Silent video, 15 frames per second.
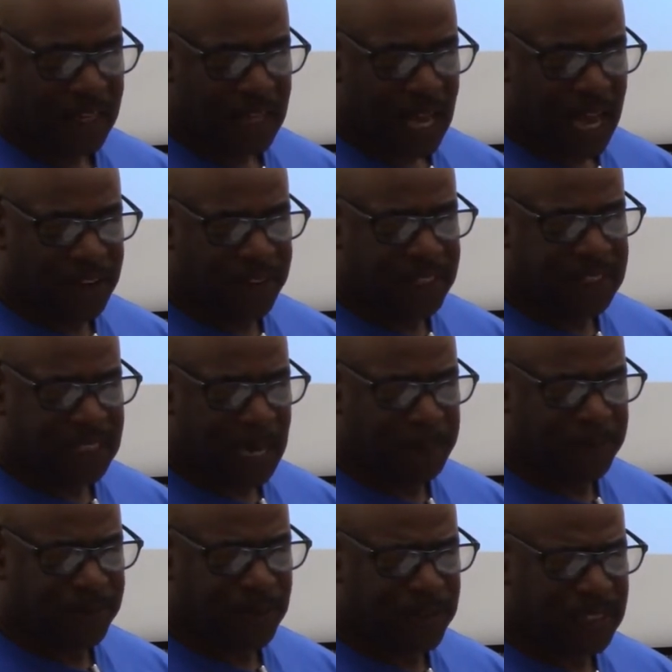How do you think
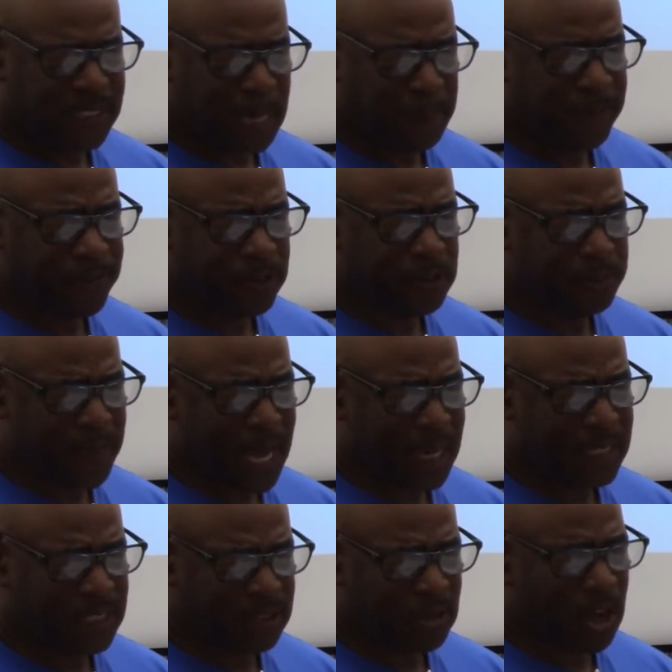Zabi feels? You think Zabi feels bad
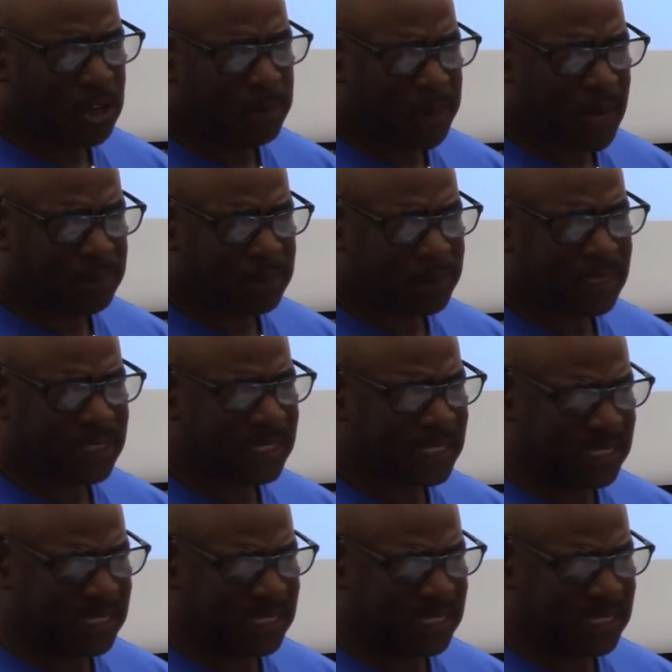because he's talking about him just because yeah.